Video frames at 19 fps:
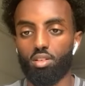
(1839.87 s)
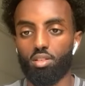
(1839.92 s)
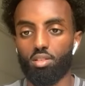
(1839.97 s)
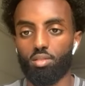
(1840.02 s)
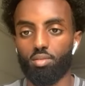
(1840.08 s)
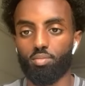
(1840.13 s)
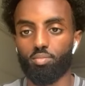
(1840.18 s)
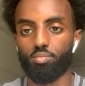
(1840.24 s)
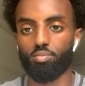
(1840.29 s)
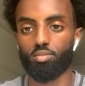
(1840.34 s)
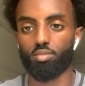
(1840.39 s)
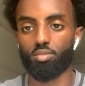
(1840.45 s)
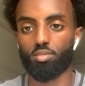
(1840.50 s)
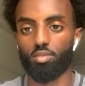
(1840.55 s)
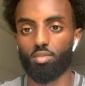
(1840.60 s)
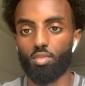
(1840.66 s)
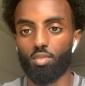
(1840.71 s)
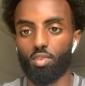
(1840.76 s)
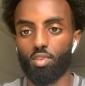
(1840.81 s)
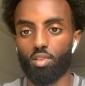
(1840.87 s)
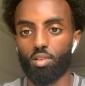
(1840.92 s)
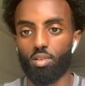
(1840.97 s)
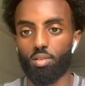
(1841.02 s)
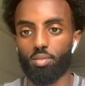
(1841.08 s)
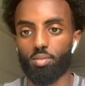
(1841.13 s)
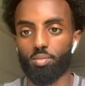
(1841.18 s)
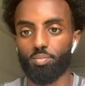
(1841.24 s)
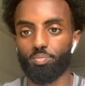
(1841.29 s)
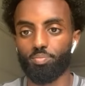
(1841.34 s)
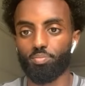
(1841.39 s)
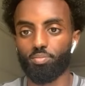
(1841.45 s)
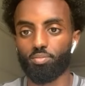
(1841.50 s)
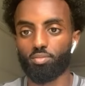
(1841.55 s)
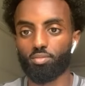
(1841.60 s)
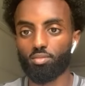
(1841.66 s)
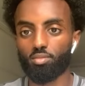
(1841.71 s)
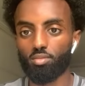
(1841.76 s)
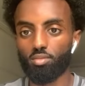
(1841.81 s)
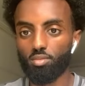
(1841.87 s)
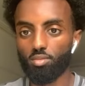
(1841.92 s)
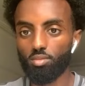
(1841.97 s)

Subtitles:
Nobody speaks.